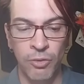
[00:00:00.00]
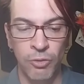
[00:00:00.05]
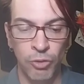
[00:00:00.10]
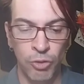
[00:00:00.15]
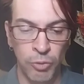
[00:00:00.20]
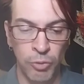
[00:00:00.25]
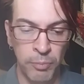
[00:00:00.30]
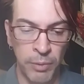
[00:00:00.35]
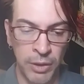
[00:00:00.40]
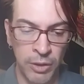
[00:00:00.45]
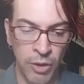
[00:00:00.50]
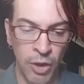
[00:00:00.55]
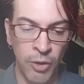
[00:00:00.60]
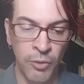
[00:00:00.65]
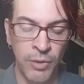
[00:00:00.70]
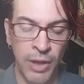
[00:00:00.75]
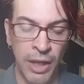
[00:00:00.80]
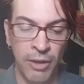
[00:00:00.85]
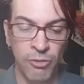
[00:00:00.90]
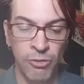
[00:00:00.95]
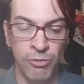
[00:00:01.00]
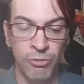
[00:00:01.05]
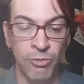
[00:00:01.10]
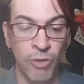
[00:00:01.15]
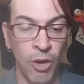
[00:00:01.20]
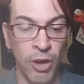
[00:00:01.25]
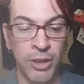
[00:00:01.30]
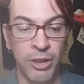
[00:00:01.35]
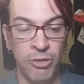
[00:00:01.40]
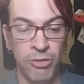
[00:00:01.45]
to be known as
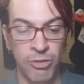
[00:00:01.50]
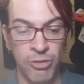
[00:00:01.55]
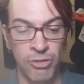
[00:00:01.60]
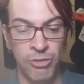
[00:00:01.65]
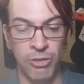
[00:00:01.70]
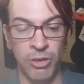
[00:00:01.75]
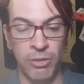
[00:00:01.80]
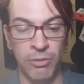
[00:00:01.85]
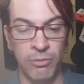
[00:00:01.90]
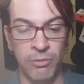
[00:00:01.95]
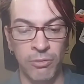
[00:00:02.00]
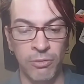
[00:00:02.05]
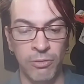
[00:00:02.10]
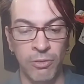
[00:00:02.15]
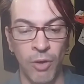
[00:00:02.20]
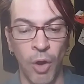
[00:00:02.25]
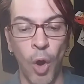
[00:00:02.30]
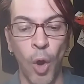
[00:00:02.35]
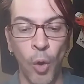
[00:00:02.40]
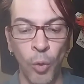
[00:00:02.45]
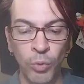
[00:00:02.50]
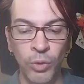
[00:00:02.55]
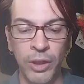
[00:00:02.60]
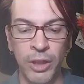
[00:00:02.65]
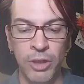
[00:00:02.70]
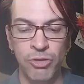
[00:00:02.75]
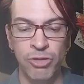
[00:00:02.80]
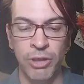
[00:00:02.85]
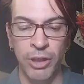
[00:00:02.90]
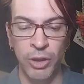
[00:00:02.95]
non-existent,
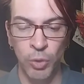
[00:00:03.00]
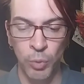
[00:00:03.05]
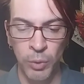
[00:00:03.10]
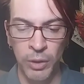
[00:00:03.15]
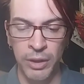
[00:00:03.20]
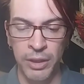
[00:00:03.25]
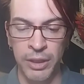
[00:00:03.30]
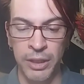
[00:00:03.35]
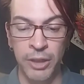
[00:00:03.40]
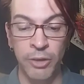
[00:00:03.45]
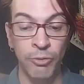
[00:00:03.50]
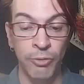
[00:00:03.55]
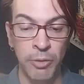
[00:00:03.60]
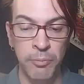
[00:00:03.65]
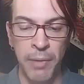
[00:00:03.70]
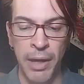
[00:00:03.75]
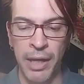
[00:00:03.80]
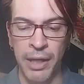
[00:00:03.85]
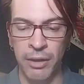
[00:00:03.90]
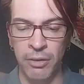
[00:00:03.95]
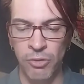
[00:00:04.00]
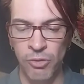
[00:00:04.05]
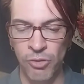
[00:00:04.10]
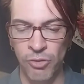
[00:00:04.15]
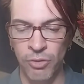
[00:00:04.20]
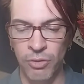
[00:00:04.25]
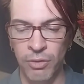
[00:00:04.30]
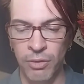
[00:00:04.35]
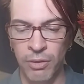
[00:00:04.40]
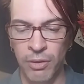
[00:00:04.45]
only tranquility
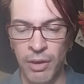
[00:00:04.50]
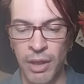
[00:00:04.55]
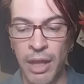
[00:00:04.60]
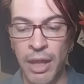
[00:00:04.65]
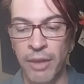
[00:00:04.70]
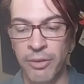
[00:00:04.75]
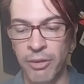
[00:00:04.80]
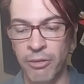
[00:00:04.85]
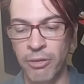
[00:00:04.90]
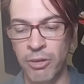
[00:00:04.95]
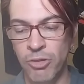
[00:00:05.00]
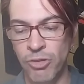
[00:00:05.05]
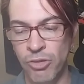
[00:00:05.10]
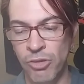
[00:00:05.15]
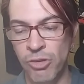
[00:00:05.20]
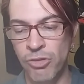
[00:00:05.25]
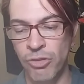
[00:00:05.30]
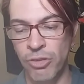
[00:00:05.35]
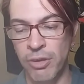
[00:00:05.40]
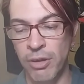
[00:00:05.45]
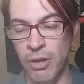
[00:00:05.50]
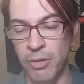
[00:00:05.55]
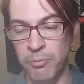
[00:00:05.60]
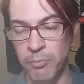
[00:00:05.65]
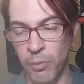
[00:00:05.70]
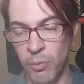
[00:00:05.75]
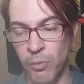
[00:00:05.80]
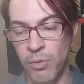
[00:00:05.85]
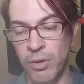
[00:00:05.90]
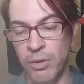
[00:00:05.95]
remains. There exists the
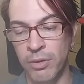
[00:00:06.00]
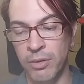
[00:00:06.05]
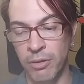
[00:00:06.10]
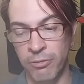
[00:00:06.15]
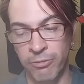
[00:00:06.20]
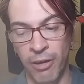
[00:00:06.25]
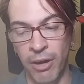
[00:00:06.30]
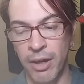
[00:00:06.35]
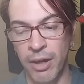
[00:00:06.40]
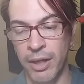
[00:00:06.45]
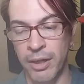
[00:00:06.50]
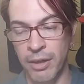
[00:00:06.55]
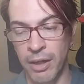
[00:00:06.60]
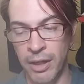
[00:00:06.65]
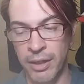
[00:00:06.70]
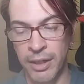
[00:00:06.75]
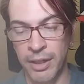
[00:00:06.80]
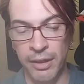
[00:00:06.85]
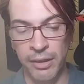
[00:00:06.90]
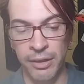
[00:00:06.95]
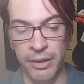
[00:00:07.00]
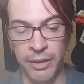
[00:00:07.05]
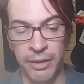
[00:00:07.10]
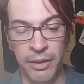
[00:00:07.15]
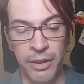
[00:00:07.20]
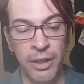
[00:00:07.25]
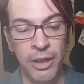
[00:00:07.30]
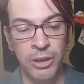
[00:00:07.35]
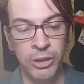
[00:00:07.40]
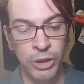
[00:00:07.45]
unborn, divine, unailing,
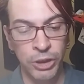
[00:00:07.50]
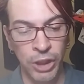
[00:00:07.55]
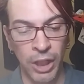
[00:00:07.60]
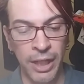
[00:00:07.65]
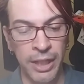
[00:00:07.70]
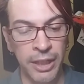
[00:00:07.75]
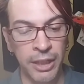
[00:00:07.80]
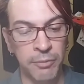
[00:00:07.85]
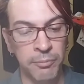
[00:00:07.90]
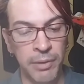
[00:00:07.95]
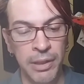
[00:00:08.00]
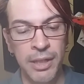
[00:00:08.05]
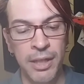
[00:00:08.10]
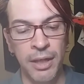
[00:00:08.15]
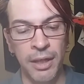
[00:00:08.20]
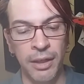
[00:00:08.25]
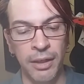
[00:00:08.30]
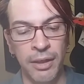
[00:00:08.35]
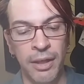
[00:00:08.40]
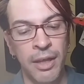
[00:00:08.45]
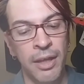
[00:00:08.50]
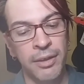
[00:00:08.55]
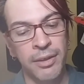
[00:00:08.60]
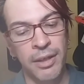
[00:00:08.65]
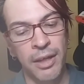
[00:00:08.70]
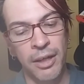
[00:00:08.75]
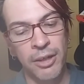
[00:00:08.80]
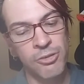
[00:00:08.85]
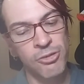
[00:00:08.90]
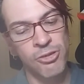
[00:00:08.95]
shining being,
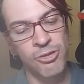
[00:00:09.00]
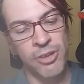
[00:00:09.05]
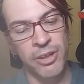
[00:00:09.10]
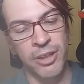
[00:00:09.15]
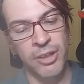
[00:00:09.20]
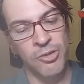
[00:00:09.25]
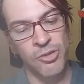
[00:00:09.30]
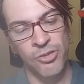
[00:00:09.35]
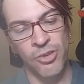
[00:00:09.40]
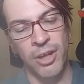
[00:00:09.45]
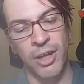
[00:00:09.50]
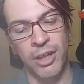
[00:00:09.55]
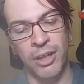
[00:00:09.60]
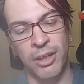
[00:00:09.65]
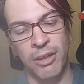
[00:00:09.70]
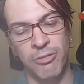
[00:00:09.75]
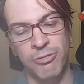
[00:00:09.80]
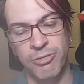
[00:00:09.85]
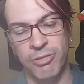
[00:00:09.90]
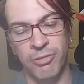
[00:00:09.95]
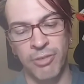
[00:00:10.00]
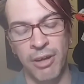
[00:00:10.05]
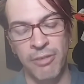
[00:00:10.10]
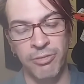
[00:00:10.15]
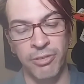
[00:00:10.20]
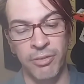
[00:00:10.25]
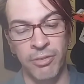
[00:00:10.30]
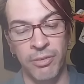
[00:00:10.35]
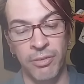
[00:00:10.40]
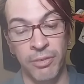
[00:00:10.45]
the unsetting sun,
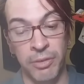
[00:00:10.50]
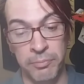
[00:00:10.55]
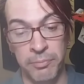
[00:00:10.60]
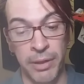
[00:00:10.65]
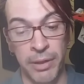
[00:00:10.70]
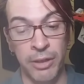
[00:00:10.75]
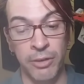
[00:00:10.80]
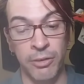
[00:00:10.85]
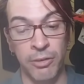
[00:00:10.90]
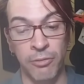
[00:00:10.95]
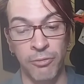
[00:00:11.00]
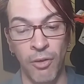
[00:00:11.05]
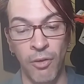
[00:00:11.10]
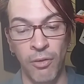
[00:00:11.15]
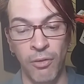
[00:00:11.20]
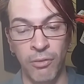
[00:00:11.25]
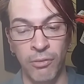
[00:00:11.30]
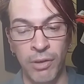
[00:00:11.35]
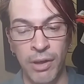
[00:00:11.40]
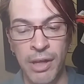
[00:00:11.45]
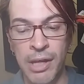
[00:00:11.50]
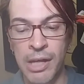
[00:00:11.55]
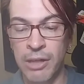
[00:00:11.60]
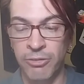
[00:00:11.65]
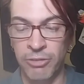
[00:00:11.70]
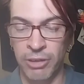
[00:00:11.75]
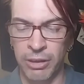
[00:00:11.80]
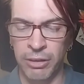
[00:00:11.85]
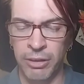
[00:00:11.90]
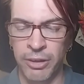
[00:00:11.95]
forever, the maker of all,
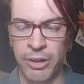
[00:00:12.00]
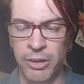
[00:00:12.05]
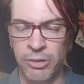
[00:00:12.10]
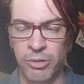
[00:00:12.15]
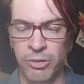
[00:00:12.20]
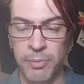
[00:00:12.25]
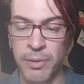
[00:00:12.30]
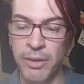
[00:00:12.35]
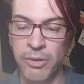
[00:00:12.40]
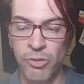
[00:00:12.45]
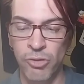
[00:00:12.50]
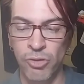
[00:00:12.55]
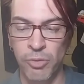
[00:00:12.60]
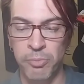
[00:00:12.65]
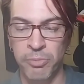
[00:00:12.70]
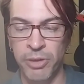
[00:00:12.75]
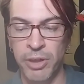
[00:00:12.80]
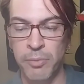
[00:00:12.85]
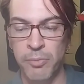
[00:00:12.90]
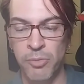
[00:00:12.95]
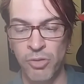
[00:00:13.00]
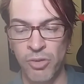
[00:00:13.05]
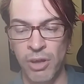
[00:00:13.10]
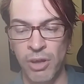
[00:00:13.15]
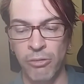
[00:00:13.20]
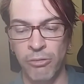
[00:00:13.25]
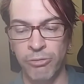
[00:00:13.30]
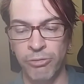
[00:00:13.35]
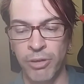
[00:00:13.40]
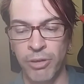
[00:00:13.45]
declared to be the Supreme
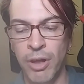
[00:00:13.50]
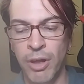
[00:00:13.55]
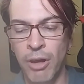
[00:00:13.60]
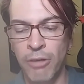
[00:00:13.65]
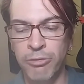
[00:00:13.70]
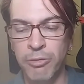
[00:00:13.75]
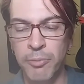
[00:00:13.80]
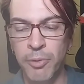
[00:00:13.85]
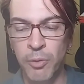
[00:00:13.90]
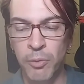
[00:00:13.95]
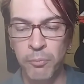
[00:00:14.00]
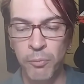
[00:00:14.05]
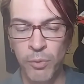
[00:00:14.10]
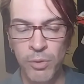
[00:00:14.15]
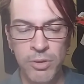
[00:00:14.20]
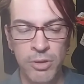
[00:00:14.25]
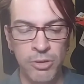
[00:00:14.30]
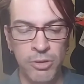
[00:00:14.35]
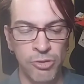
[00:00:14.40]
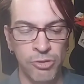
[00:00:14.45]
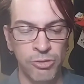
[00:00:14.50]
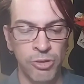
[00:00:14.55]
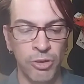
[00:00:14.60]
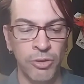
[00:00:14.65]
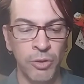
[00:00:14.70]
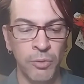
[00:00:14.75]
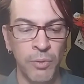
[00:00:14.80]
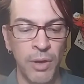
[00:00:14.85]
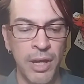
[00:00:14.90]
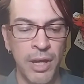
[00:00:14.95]
Self, from whom words
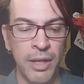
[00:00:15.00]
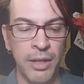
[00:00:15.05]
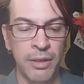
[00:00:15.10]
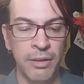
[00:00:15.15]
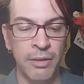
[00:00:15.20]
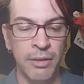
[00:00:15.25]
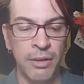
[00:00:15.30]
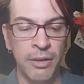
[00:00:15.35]
turn away,